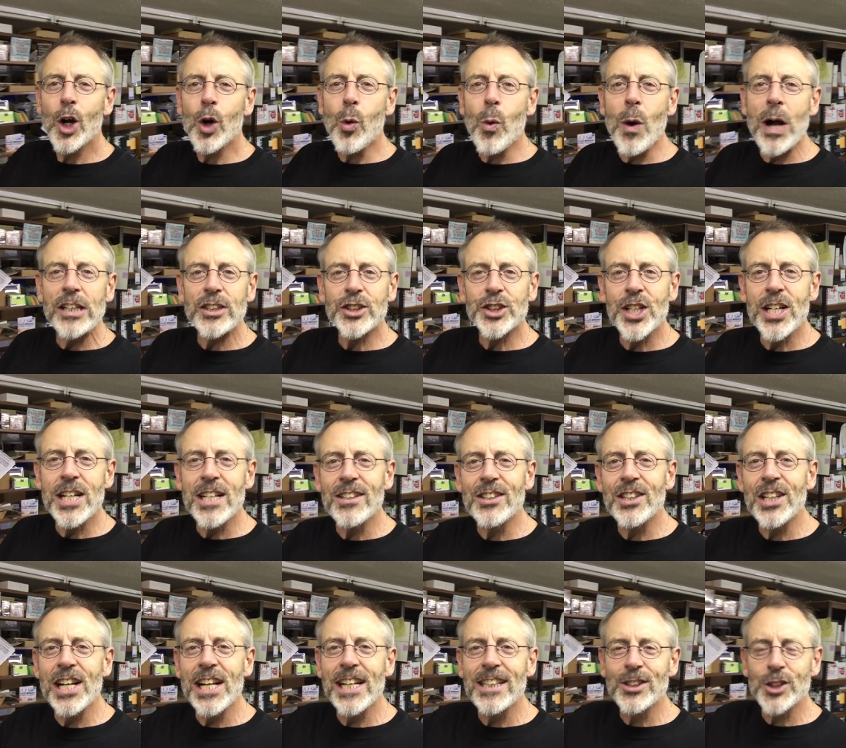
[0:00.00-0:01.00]
questioning
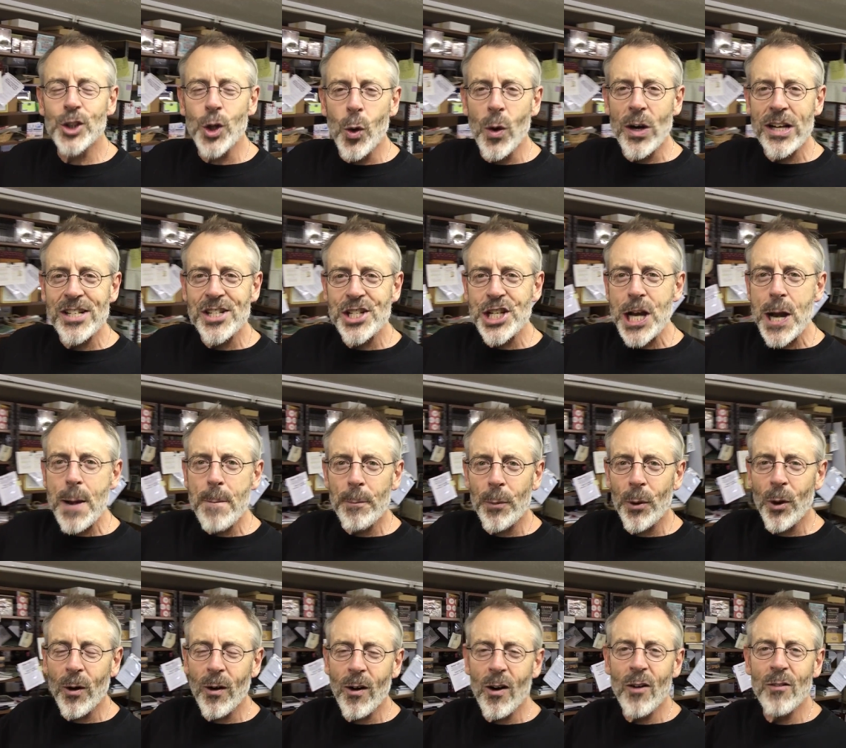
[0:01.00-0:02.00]
things, going
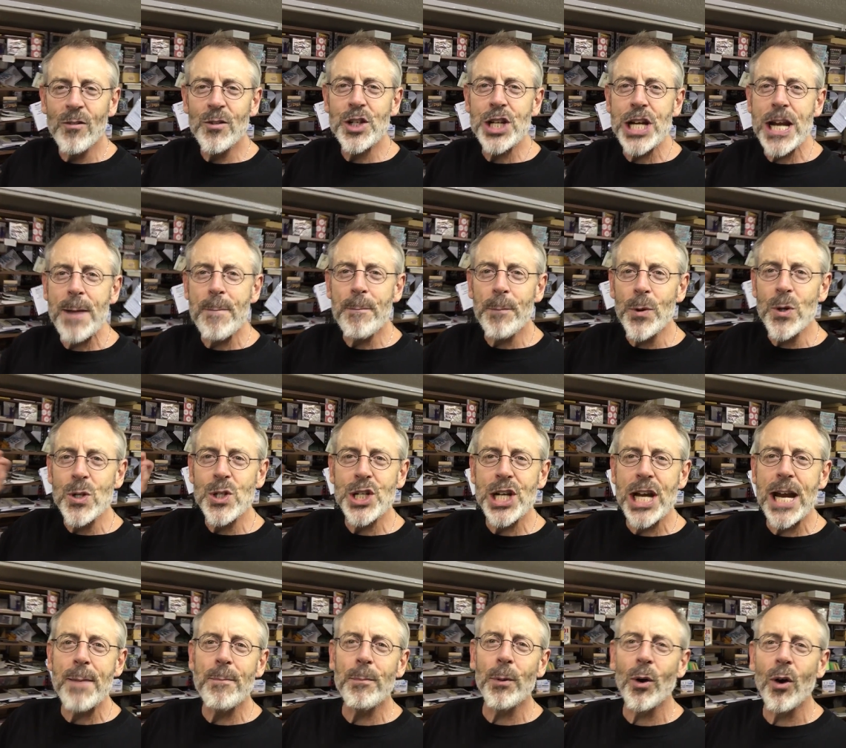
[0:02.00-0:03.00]
deeper, deeper,
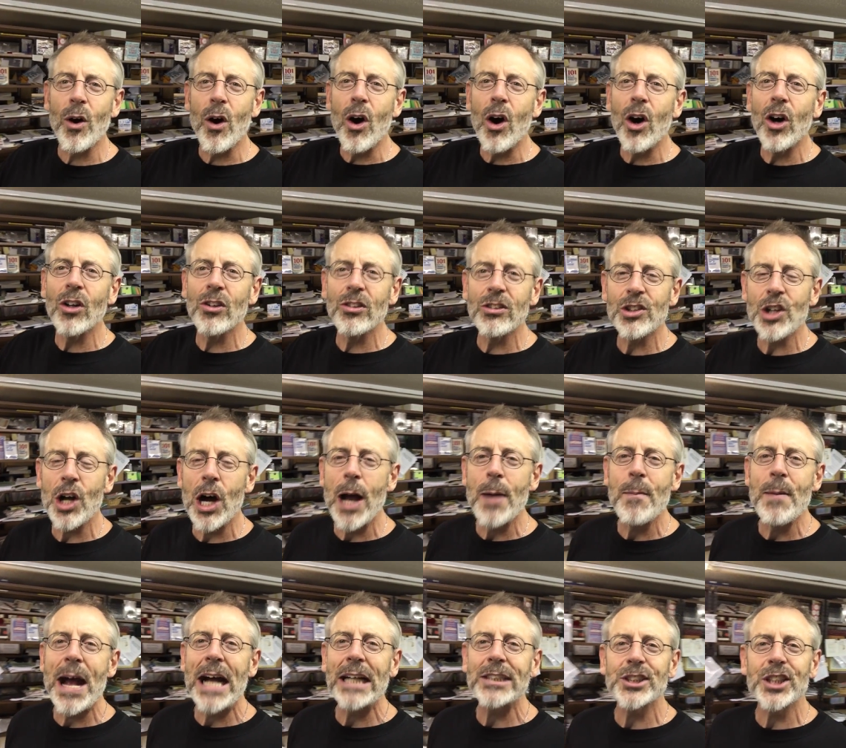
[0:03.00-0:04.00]
deeper all the
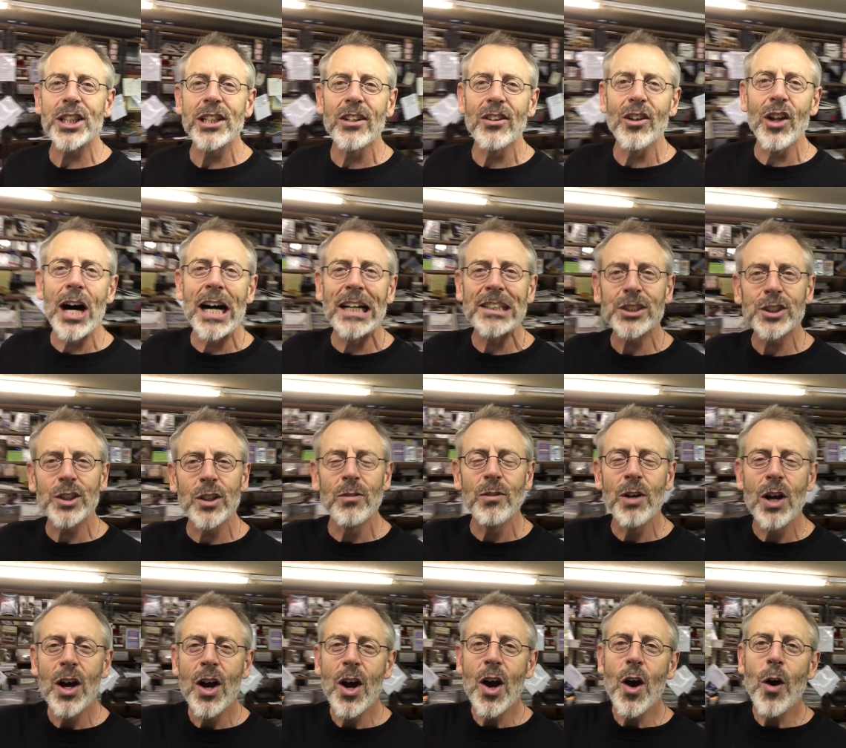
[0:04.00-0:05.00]
time, asking lots
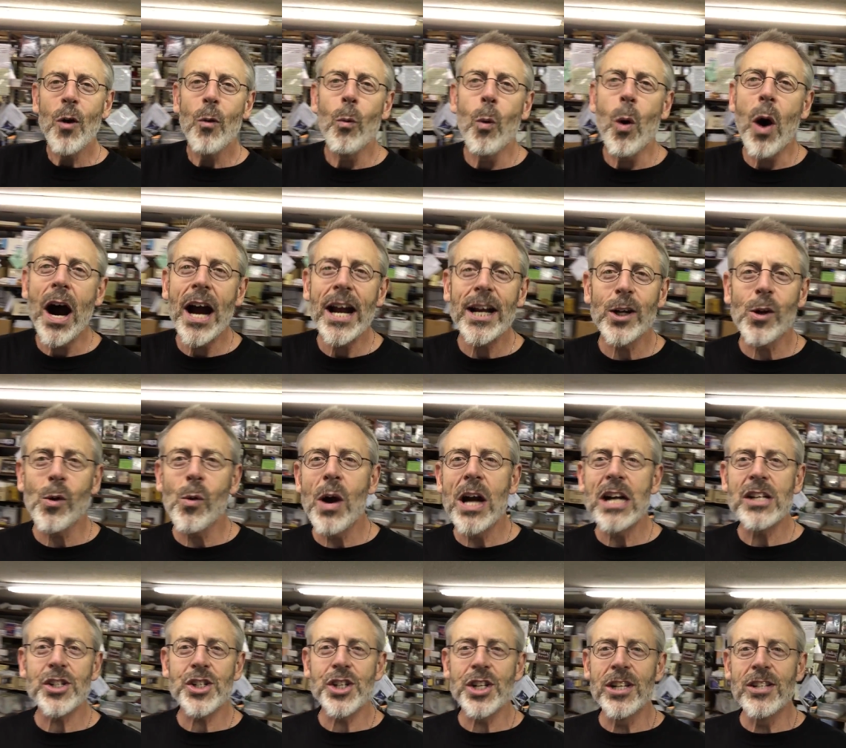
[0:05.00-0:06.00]
of why
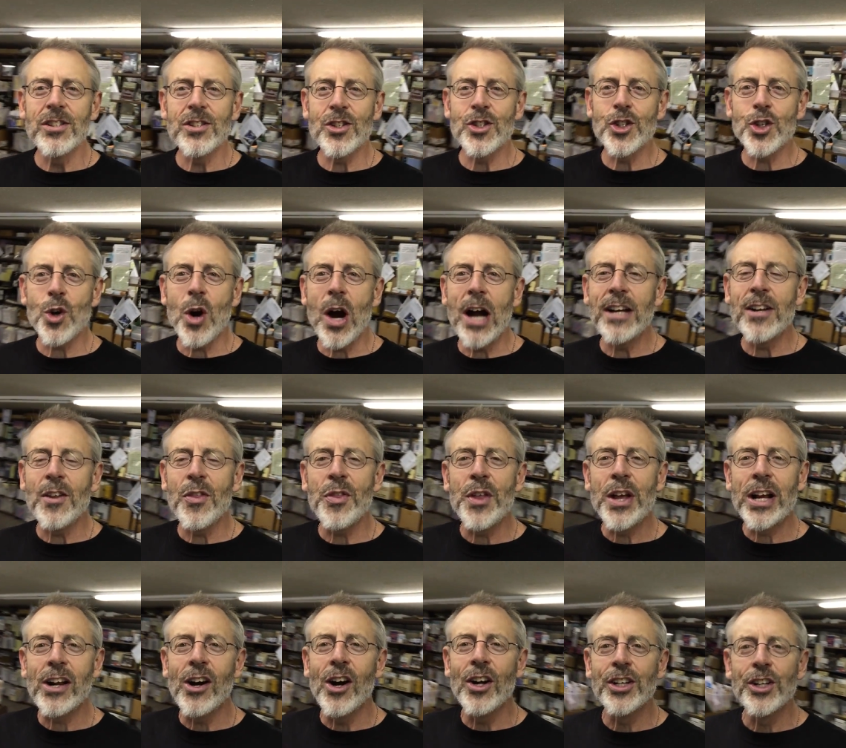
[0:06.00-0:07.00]
questions and trying to
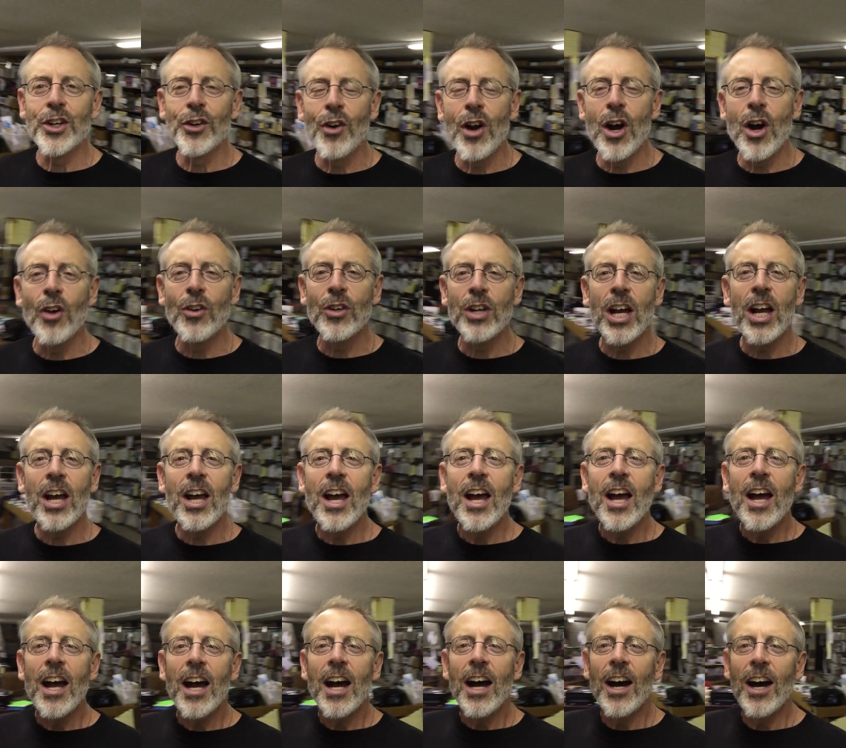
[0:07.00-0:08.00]
think on your own.
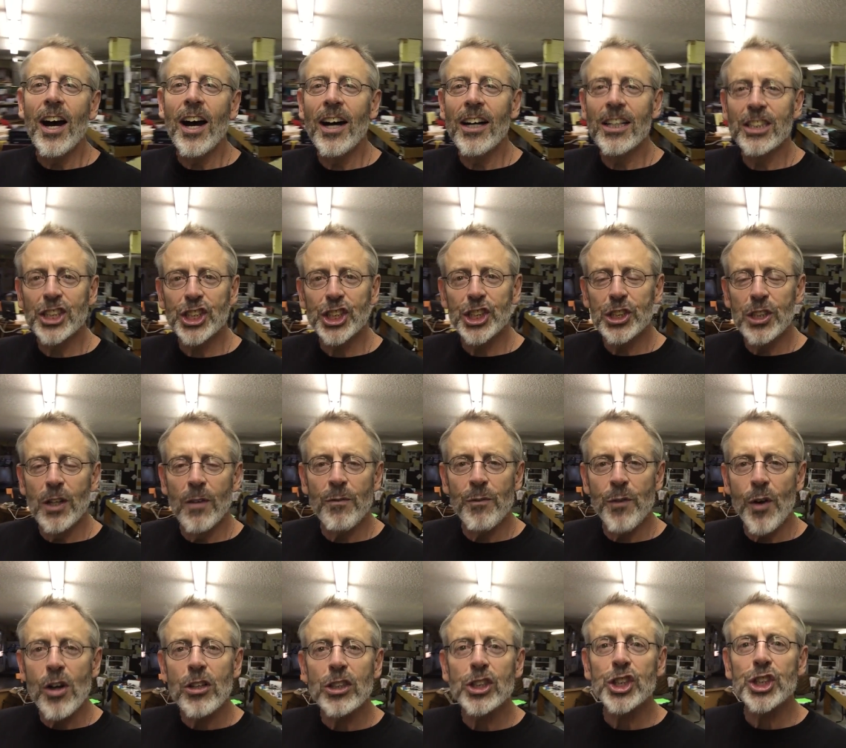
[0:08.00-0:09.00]
The
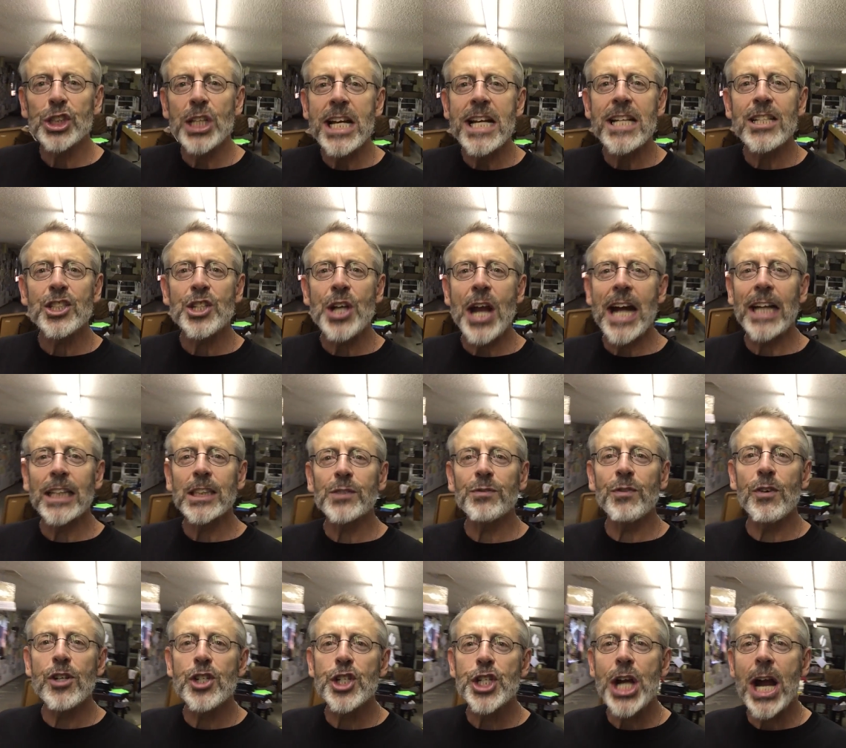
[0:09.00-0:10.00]
first C stands
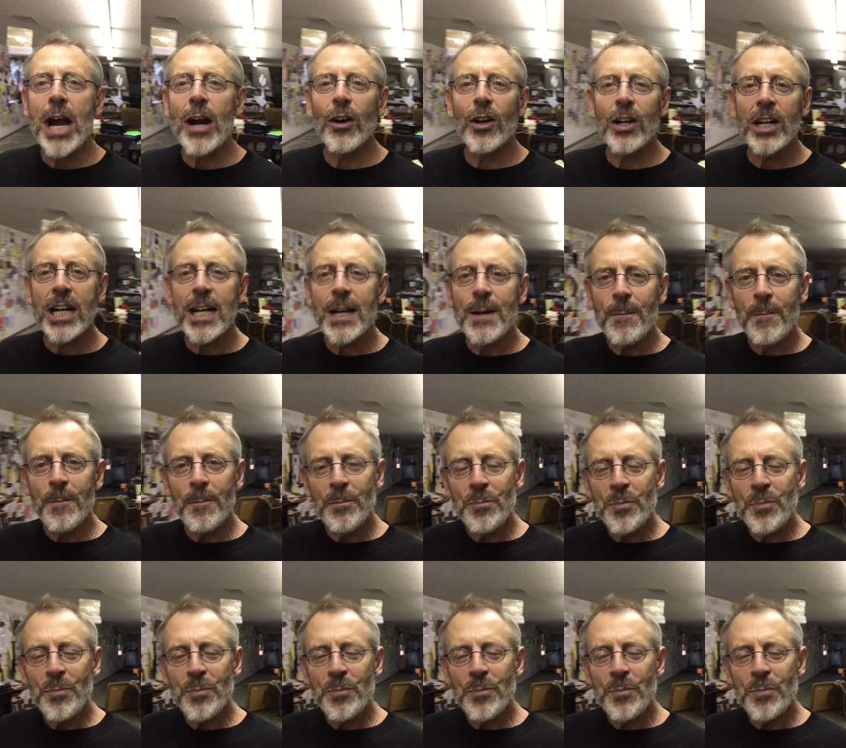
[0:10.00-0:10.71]
for charity,